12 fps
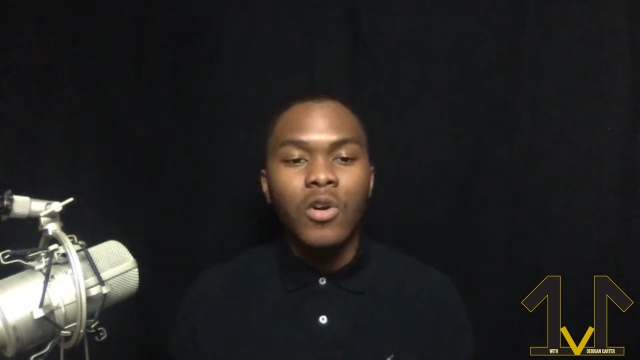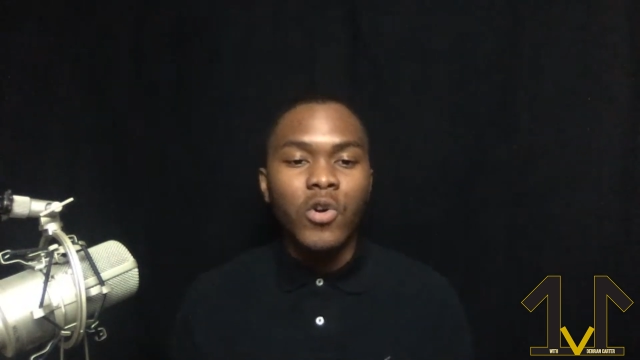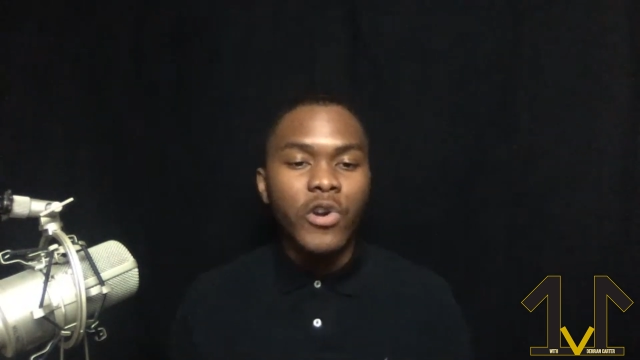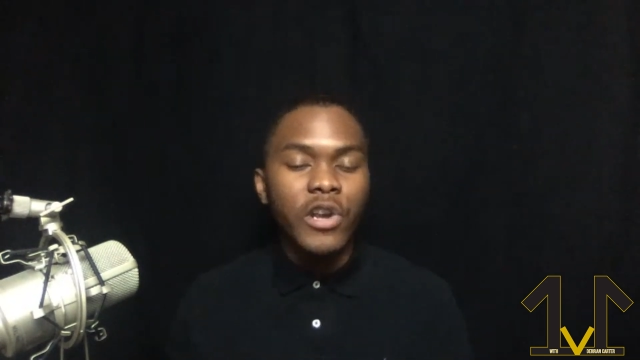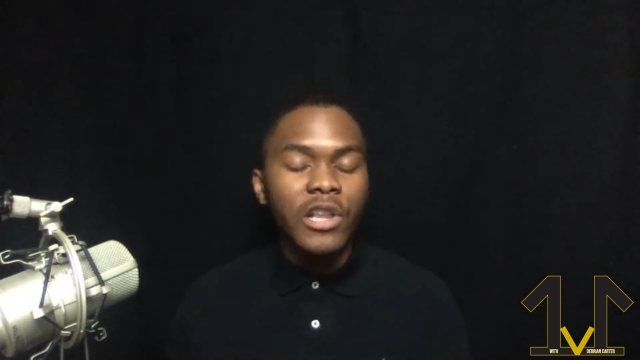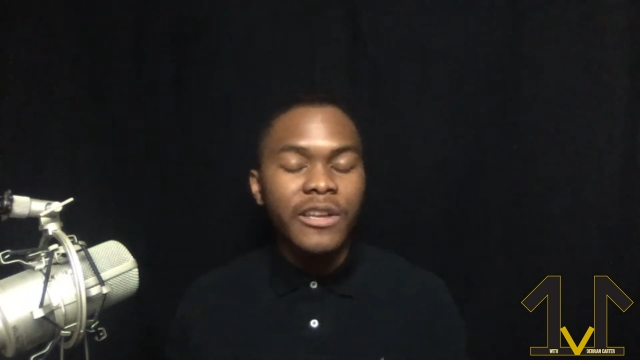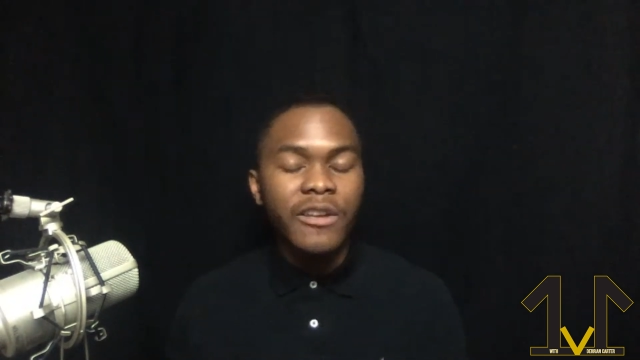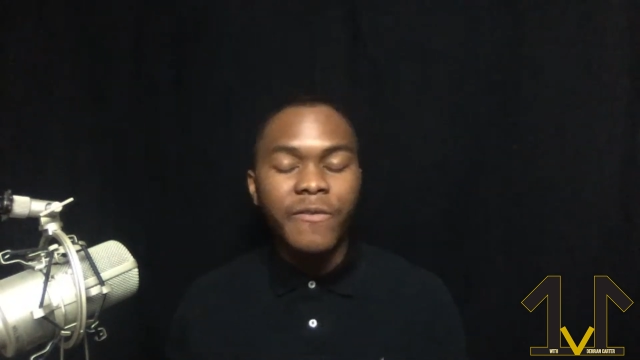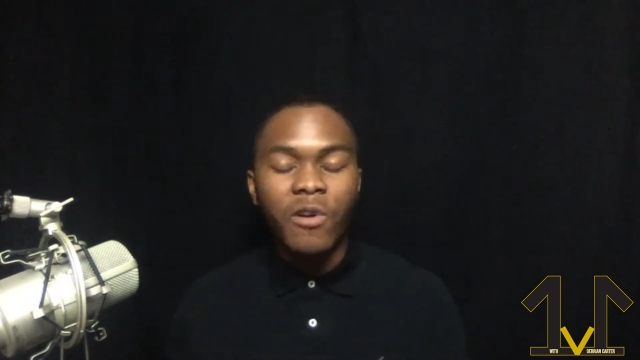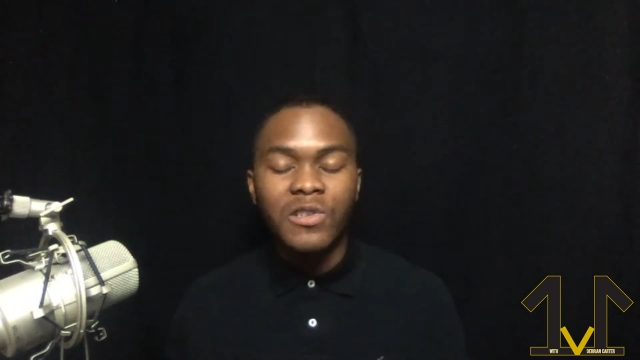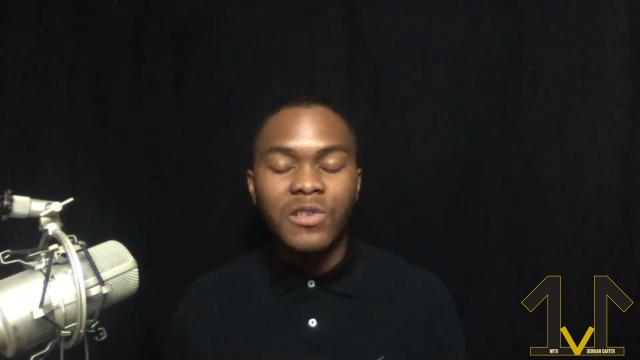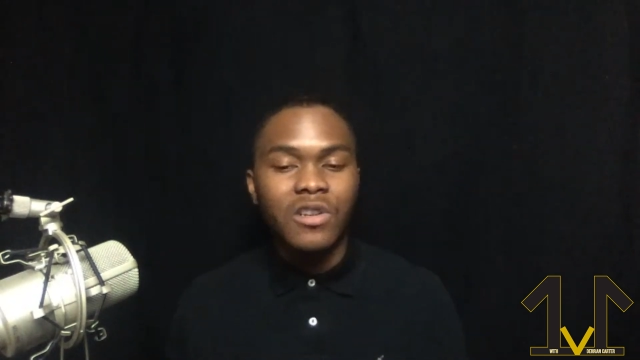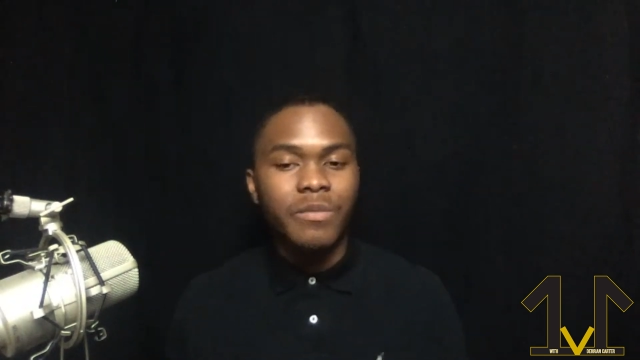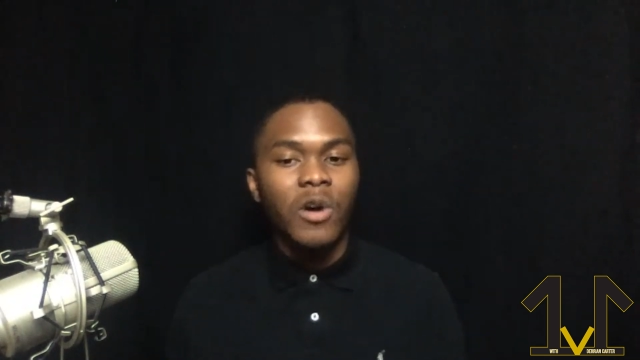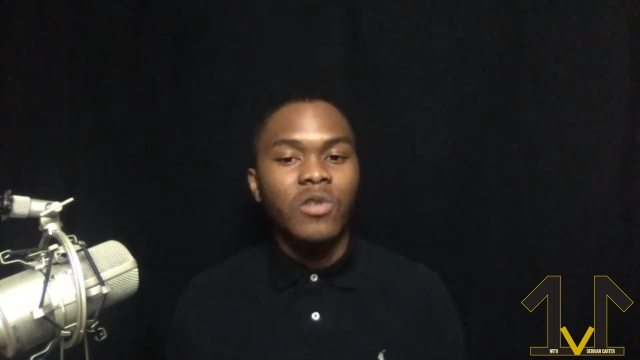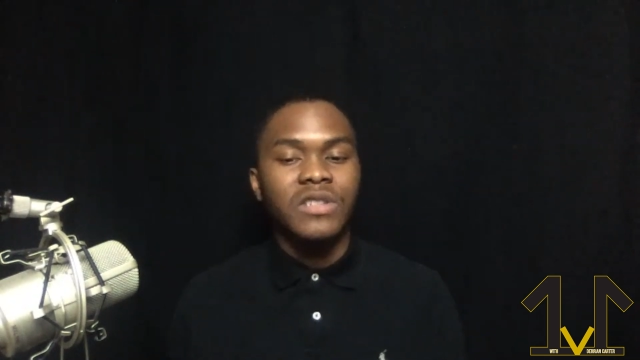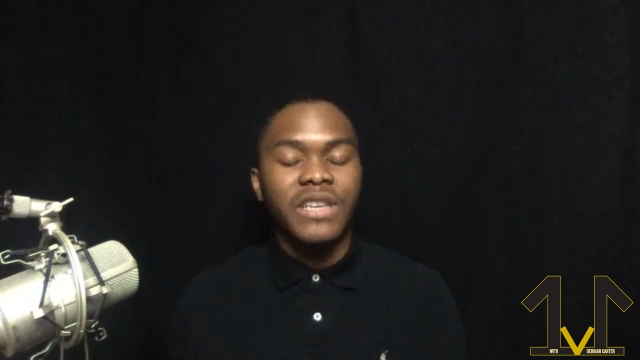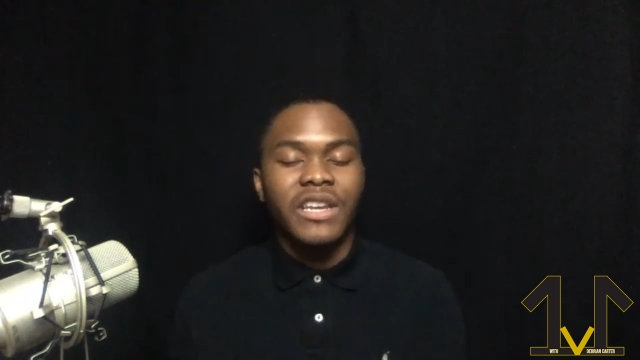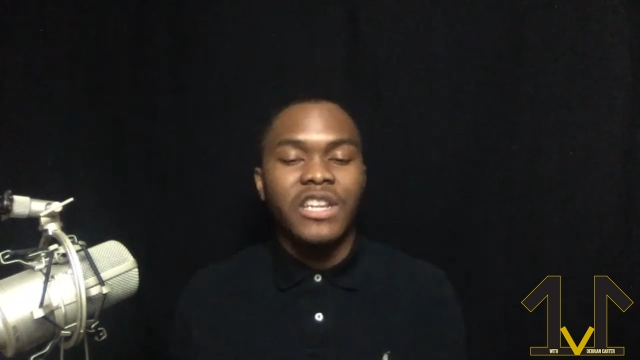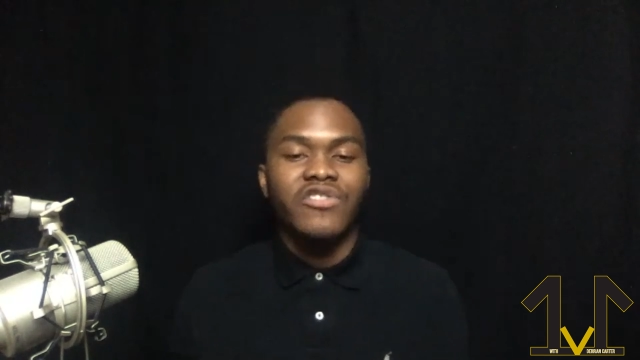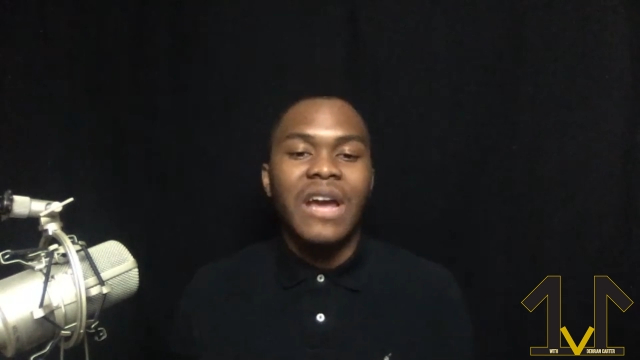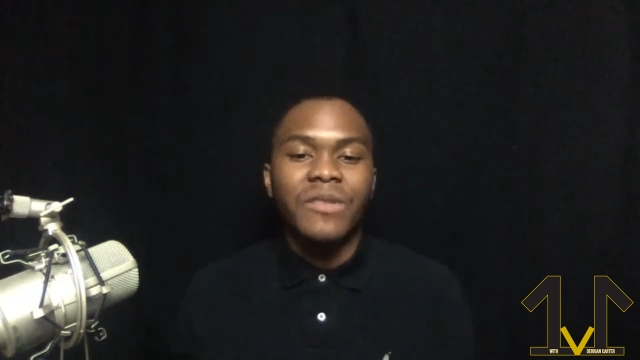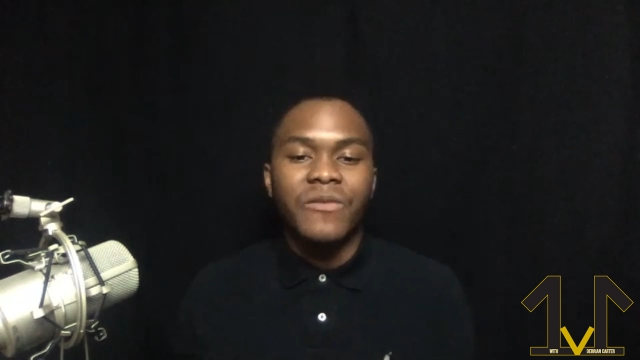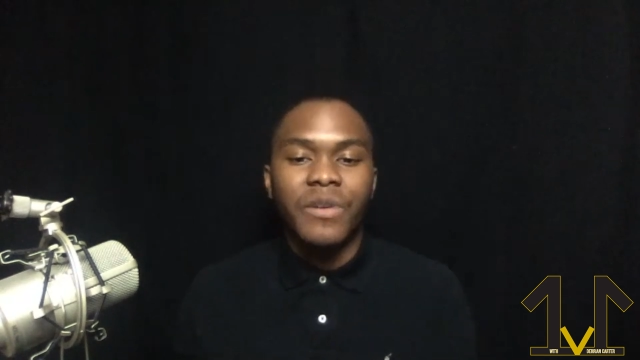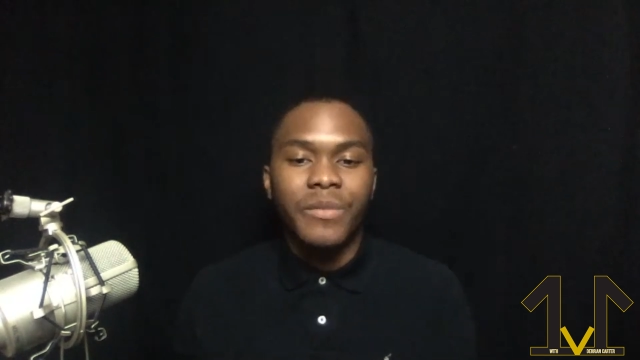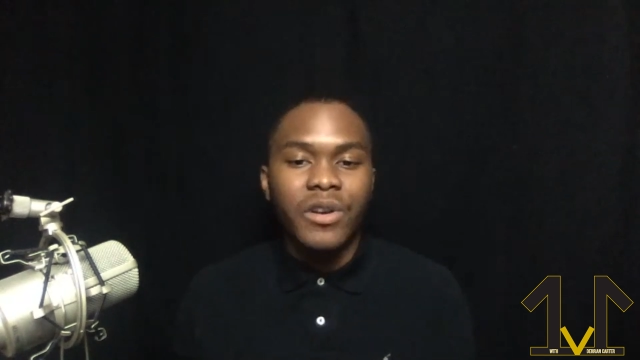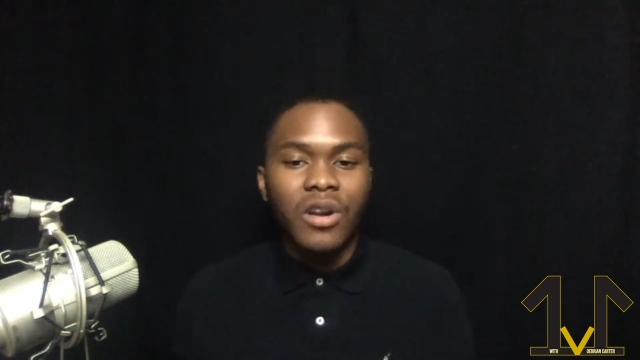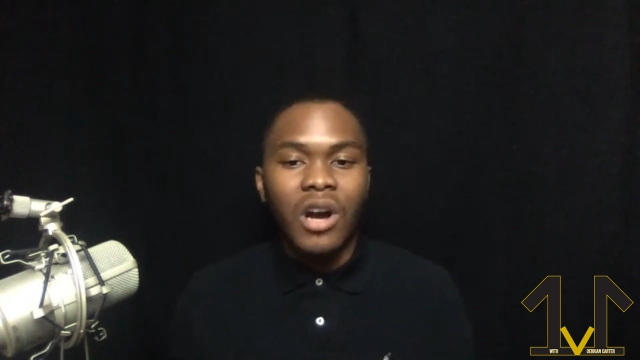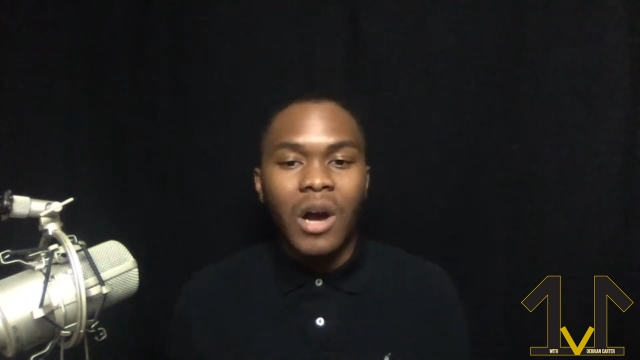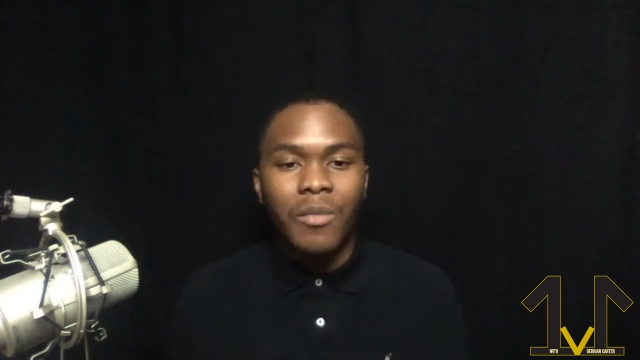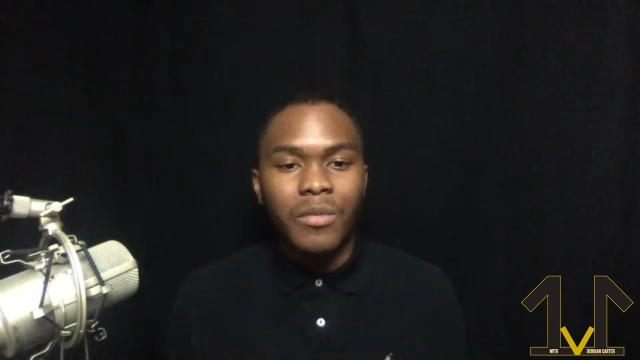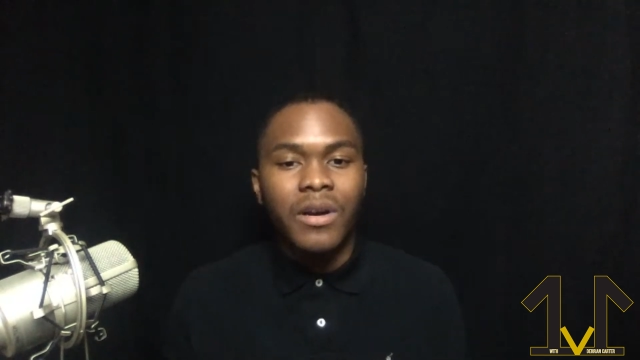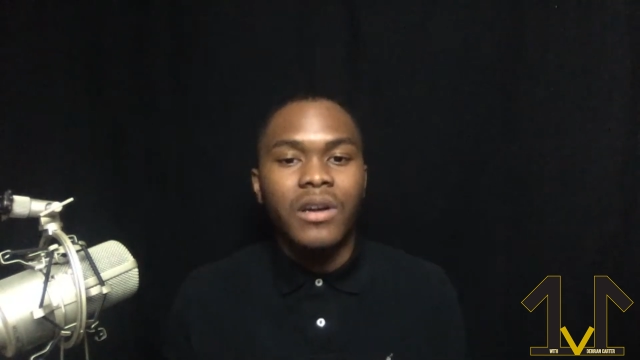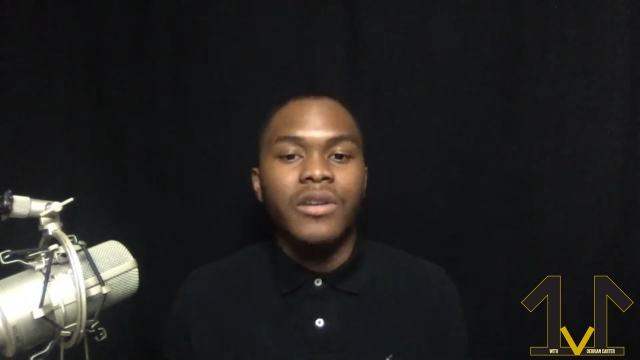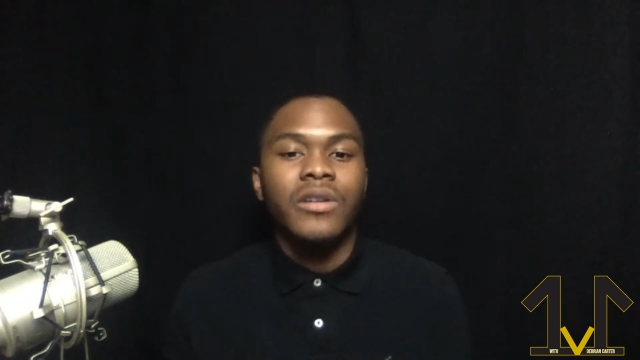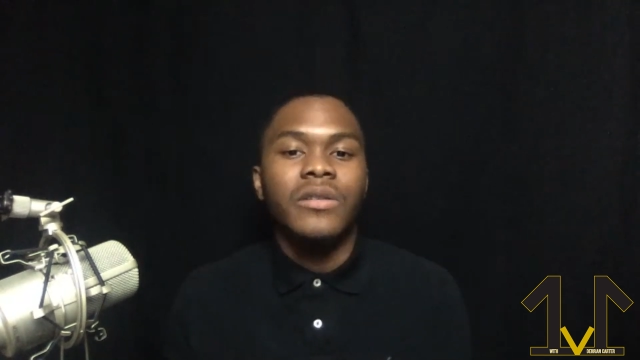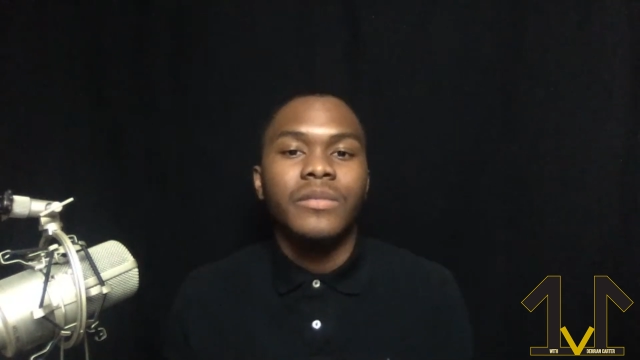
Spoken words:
Who are you looking forward to the most getting drafted from your alma mater?